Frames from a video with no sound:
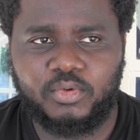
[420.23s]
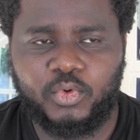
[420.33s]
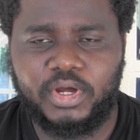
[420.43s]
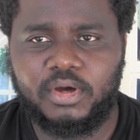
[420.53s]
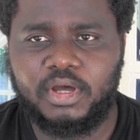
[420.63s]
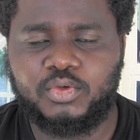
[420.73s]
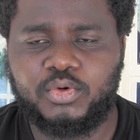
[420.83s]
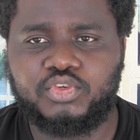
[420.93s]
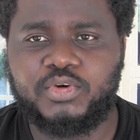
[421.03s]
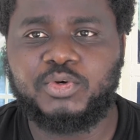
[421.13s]

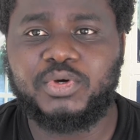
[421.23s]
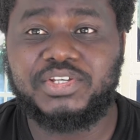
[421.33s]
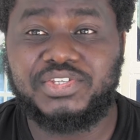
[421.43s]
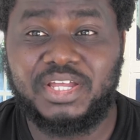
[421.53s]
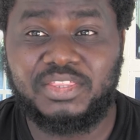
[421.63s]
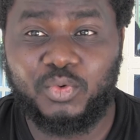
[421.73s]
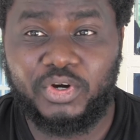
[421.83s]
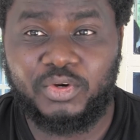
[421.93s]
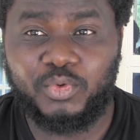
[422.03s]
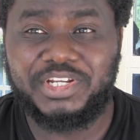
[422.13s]
You tried to understand the
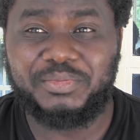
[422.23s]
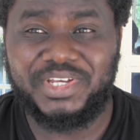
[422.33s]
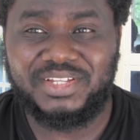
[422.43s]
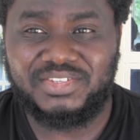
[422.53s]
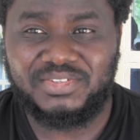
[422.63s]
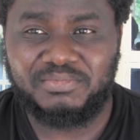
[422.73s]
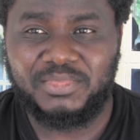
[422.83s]
word, what it means.